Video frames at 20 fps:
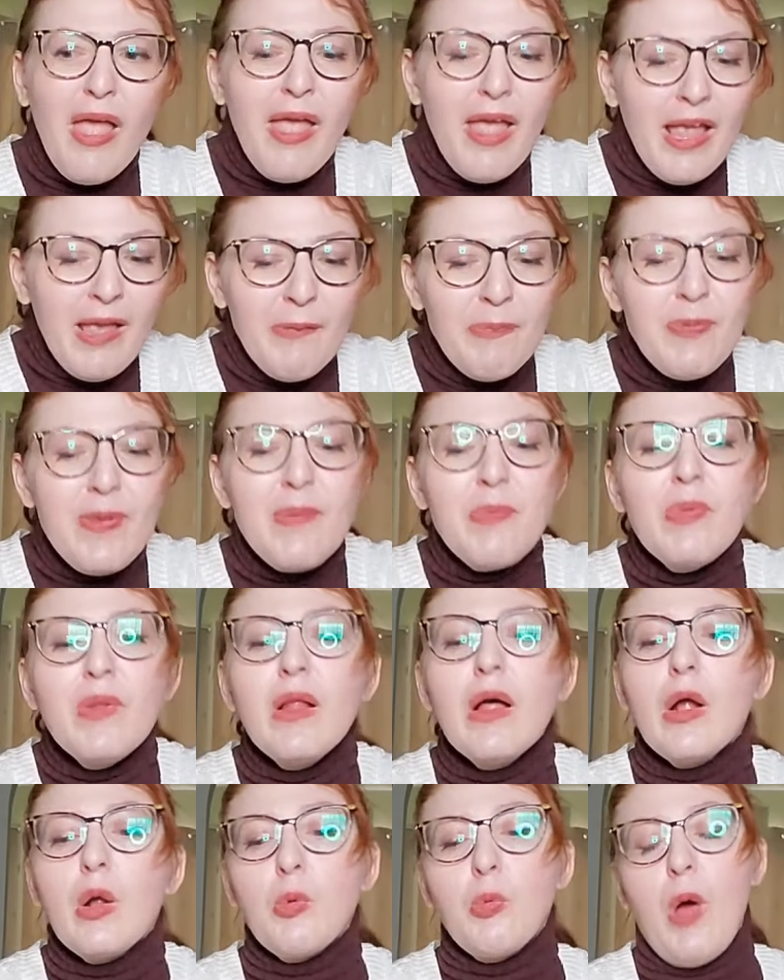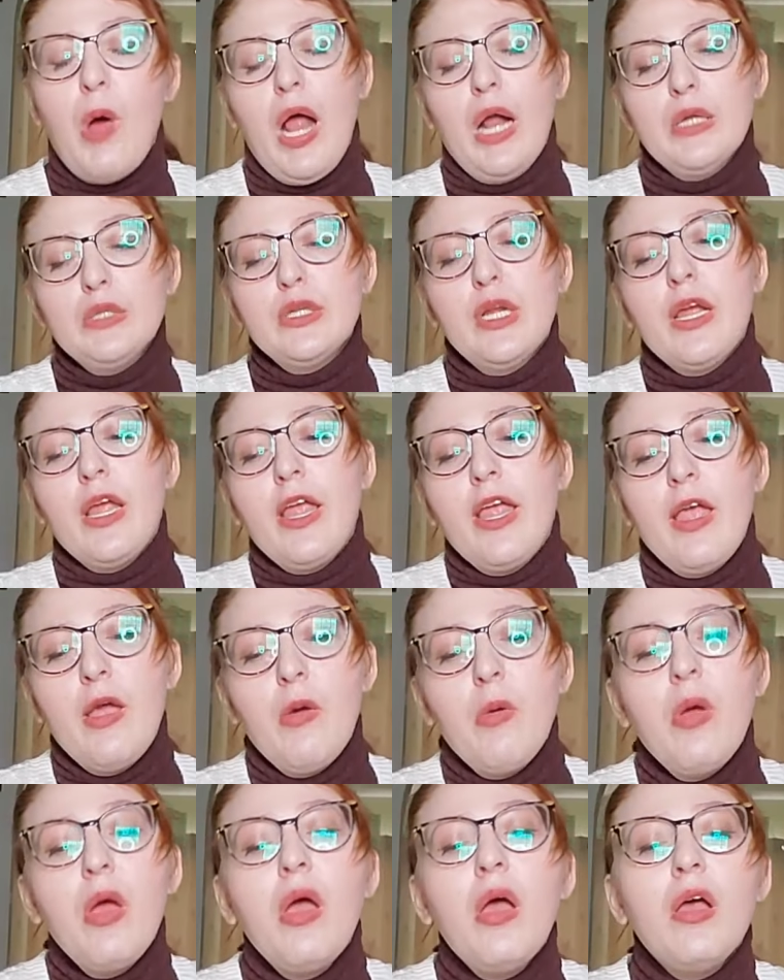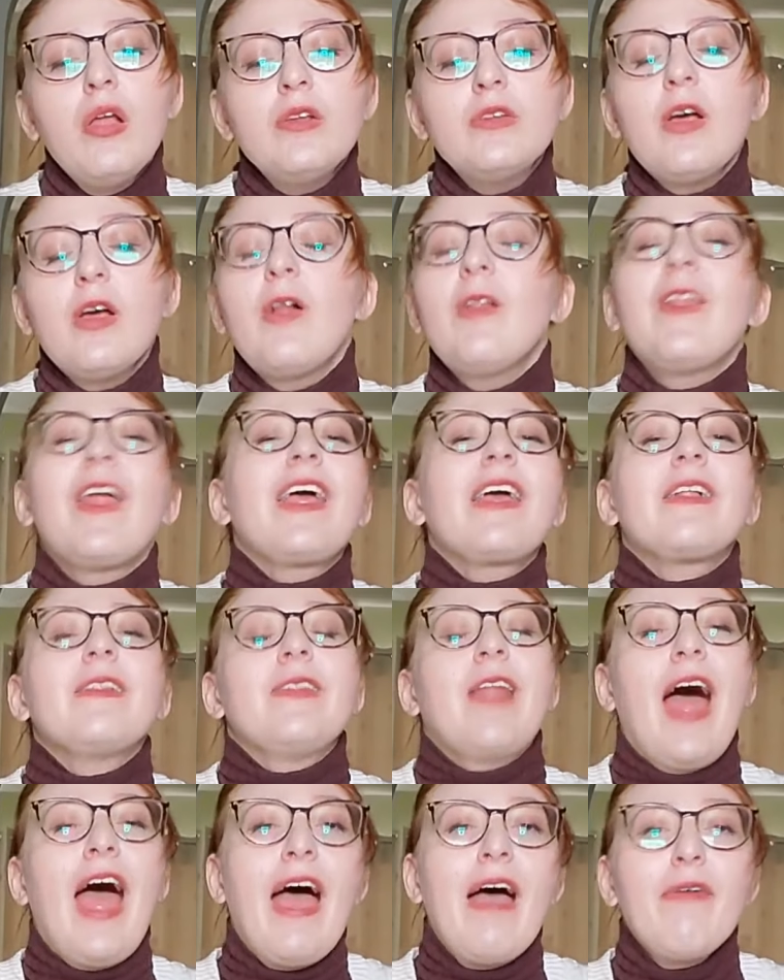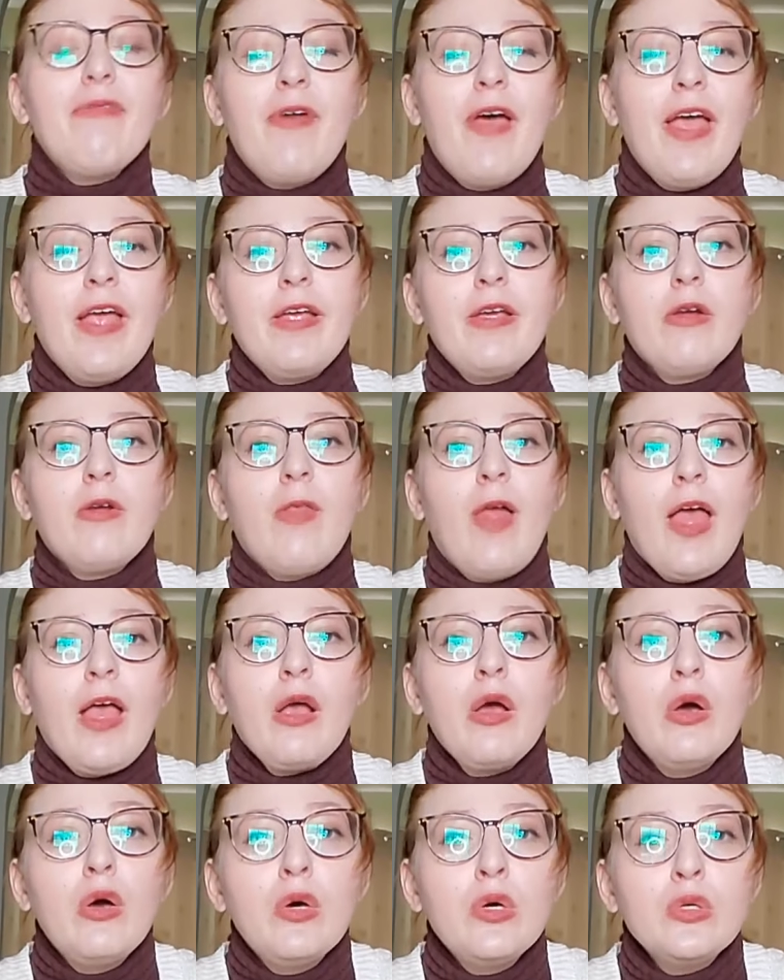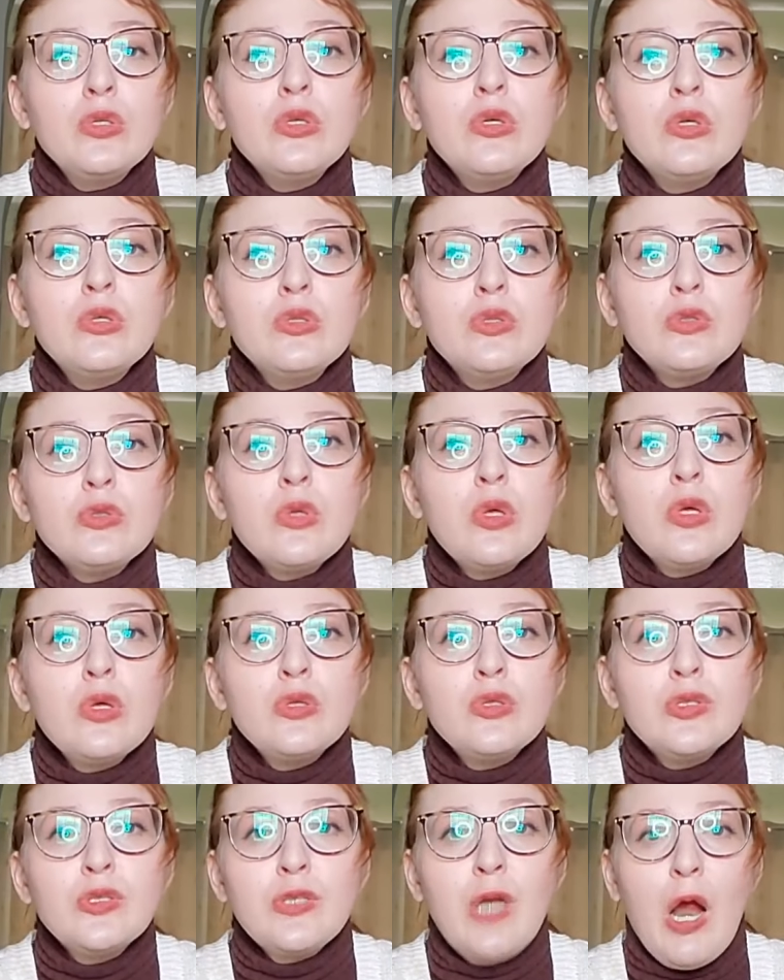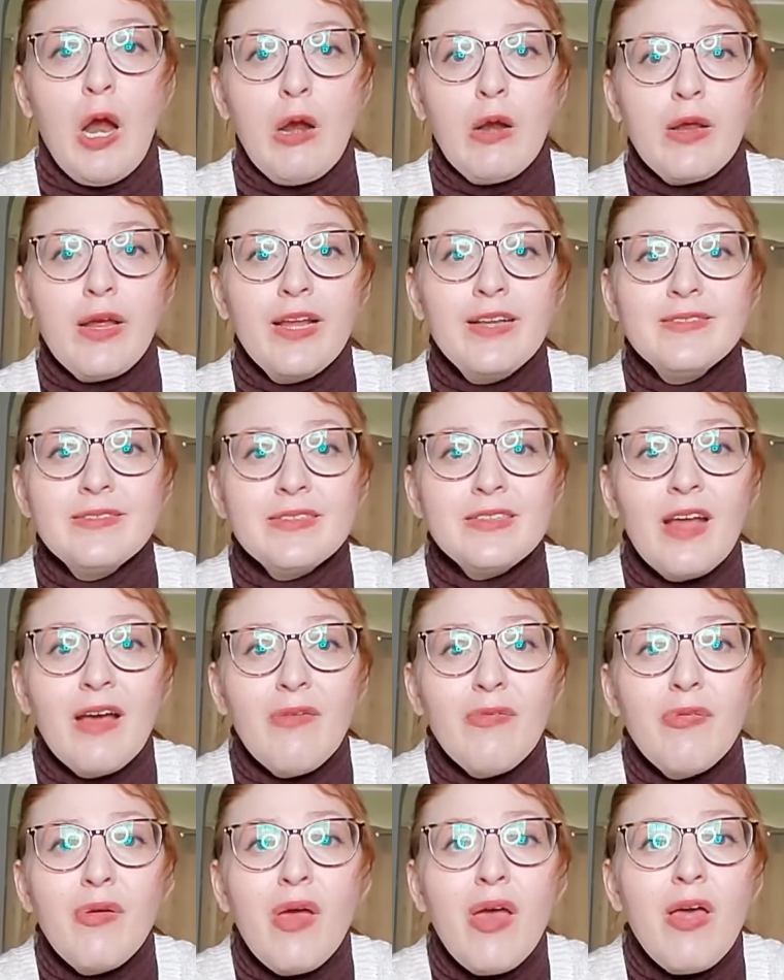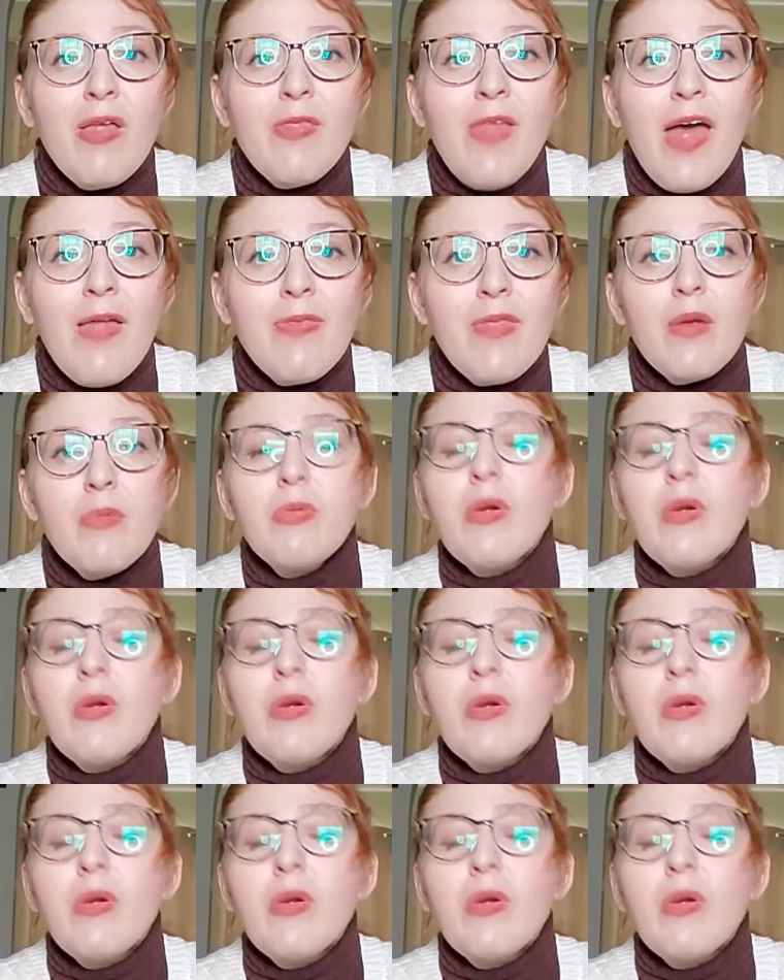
if people are watching you to like laugh at your like snark and stuff, then they're